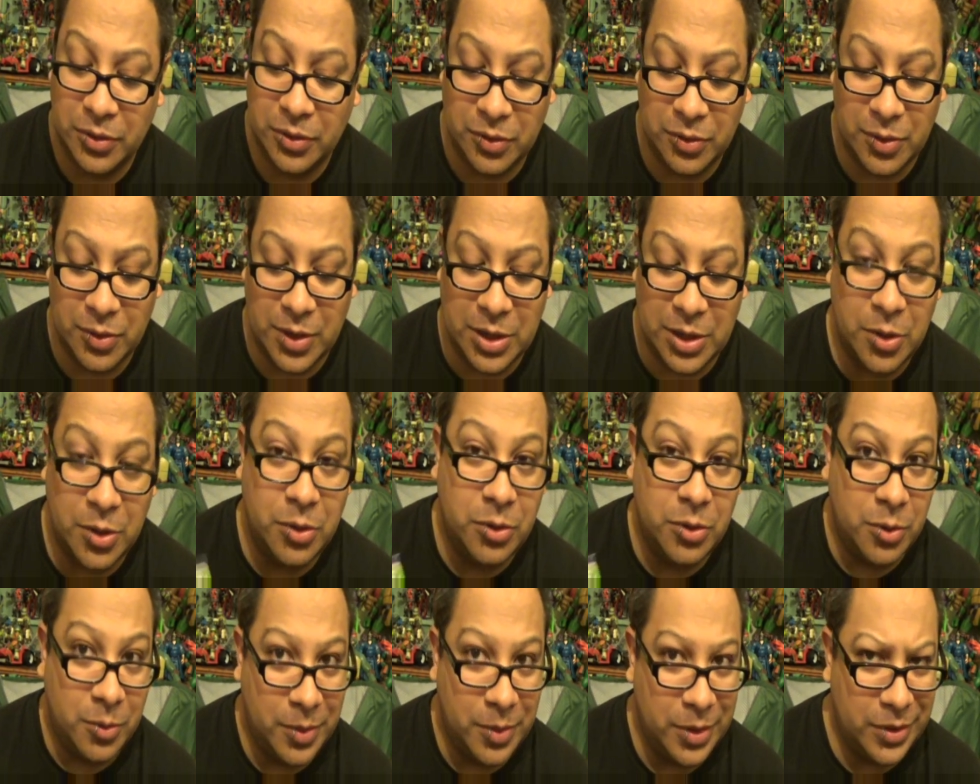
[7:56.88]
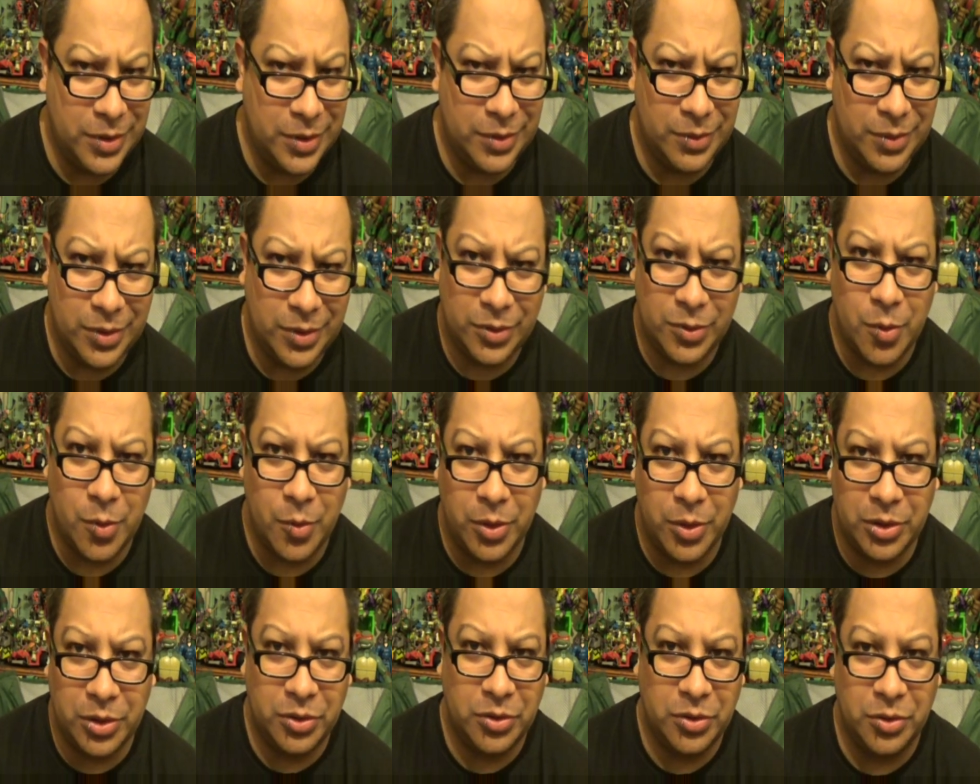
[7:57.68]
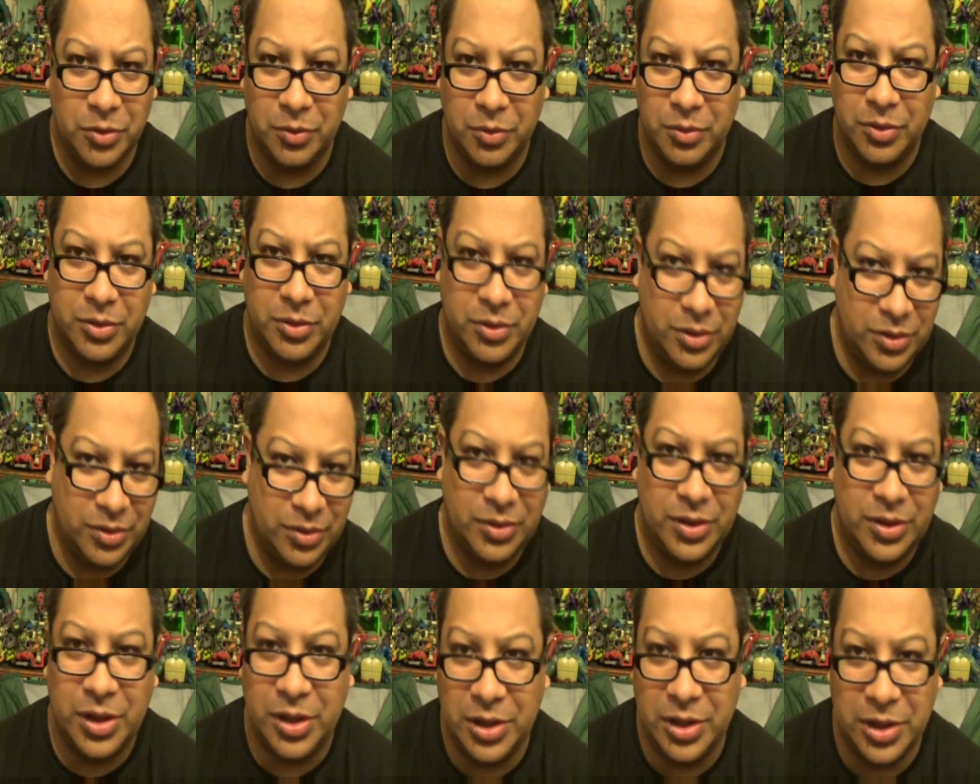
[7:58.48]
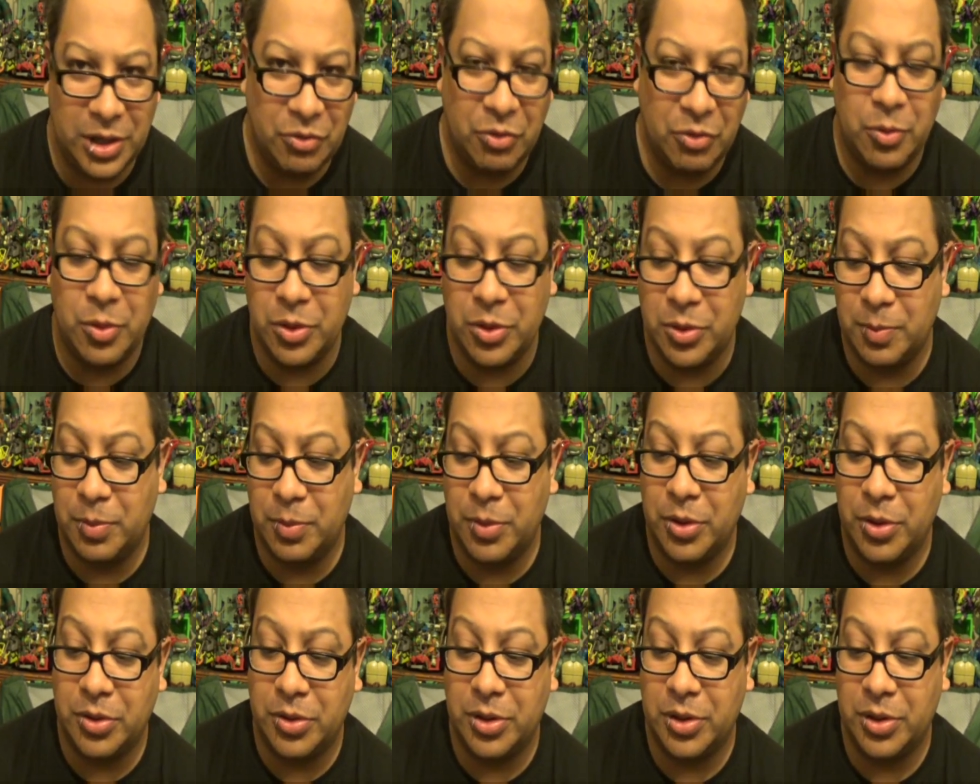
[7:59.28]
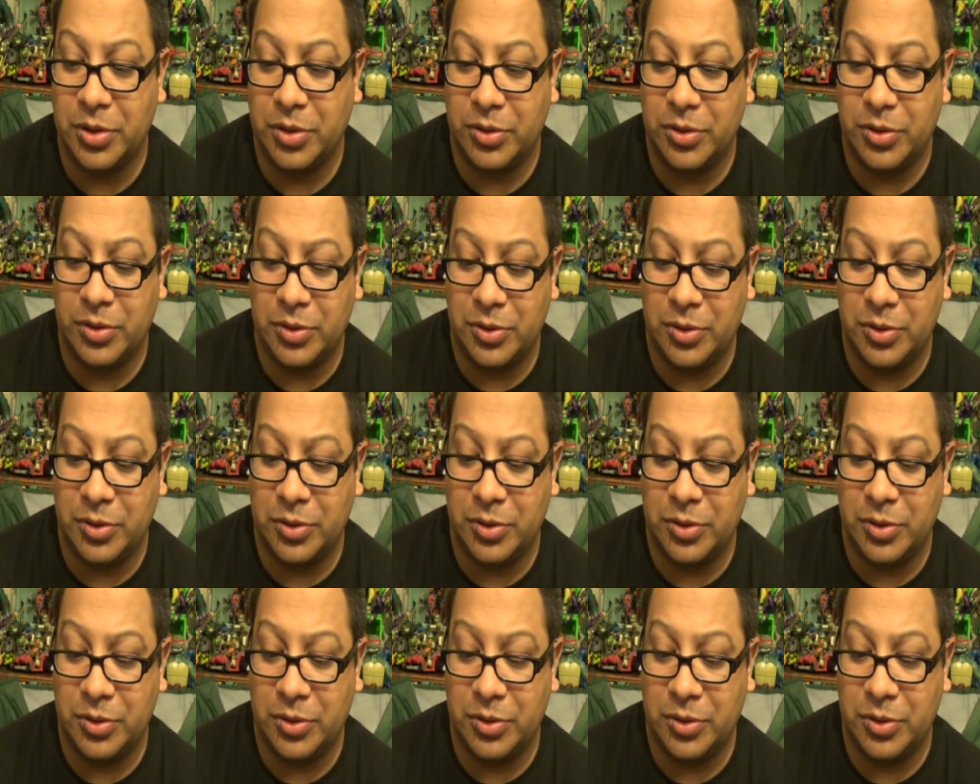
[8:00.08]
So I know nobody didn't just go in there and start stealing everyone's booklets.